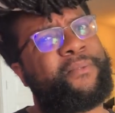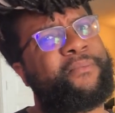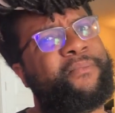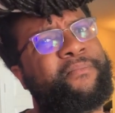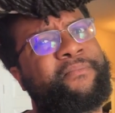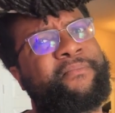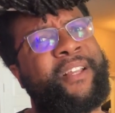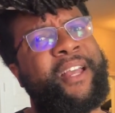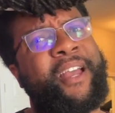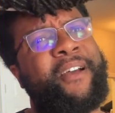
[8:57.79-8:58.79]
you.
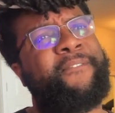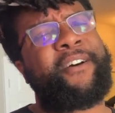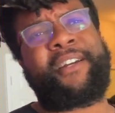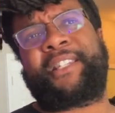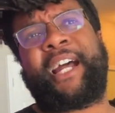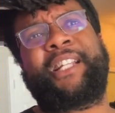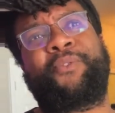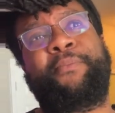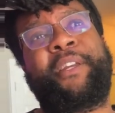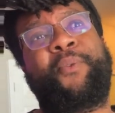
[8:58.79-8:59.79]

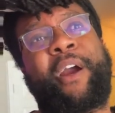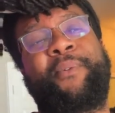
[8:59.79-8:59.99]
Fungicides would be